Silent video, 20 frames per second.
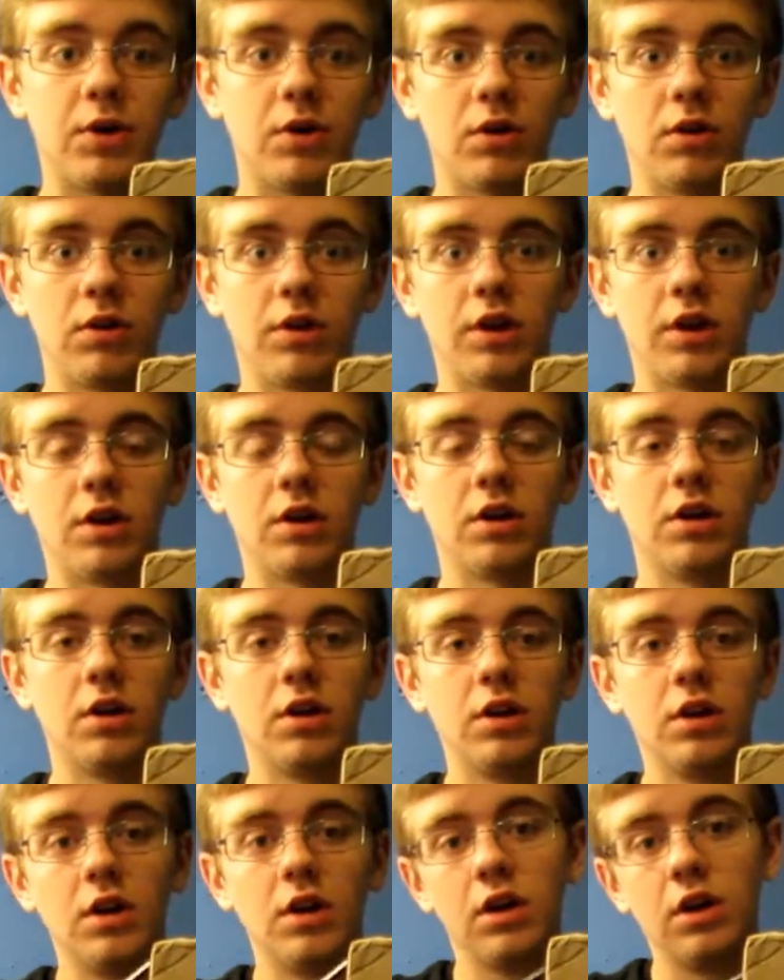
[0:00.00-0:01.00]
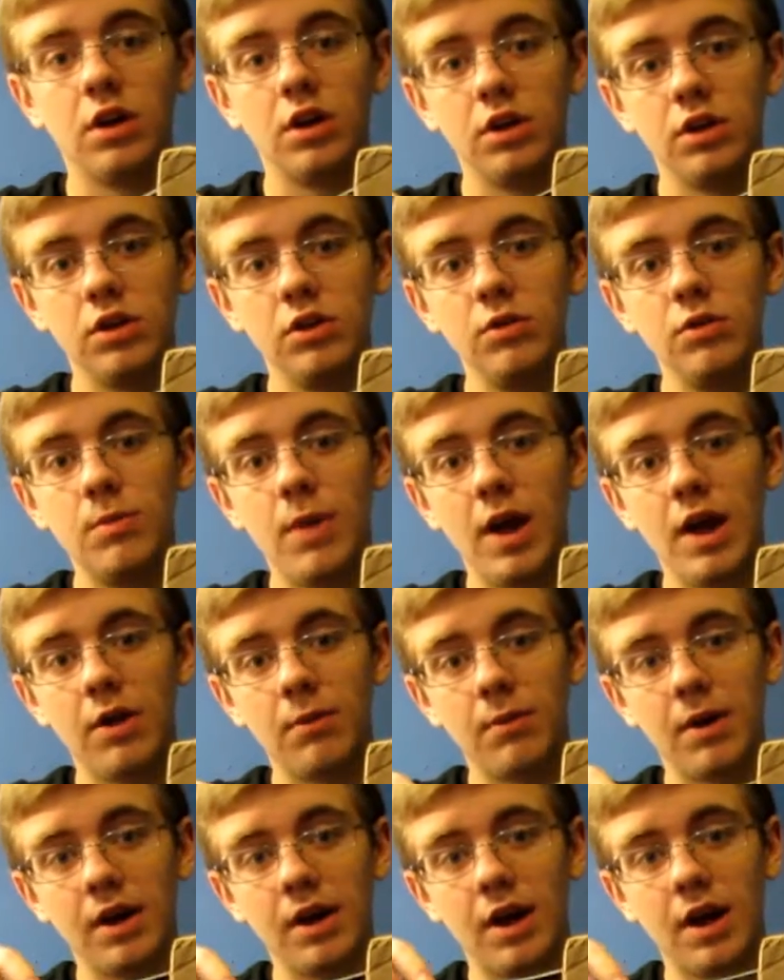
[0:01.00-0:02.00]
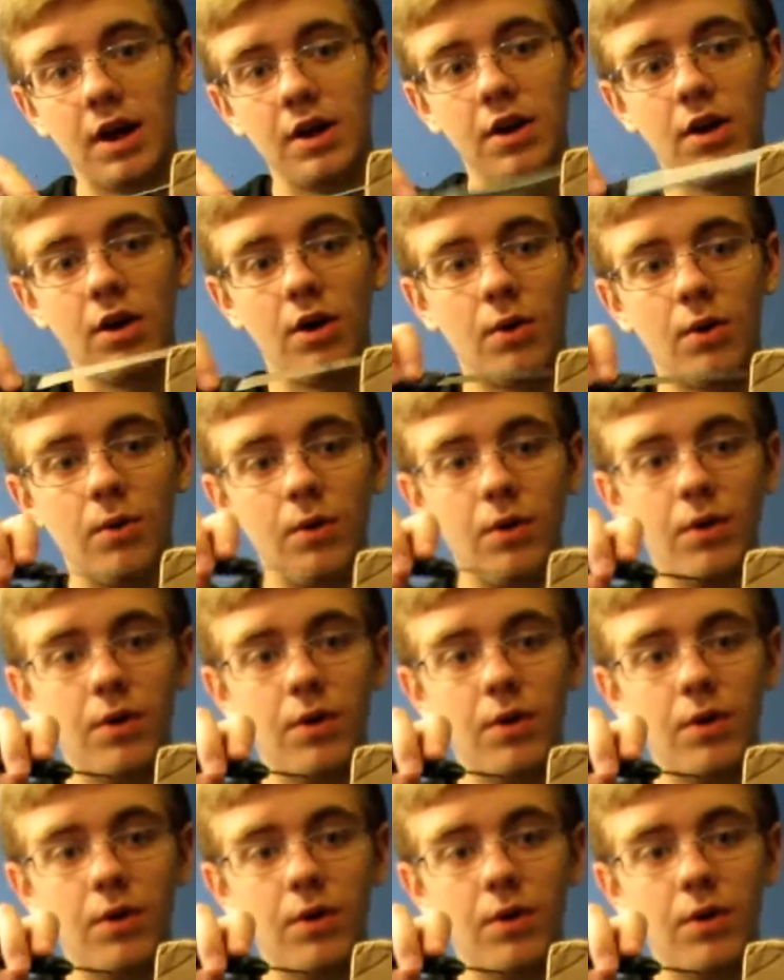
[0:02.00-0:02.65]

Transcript: earlier, you may or may not know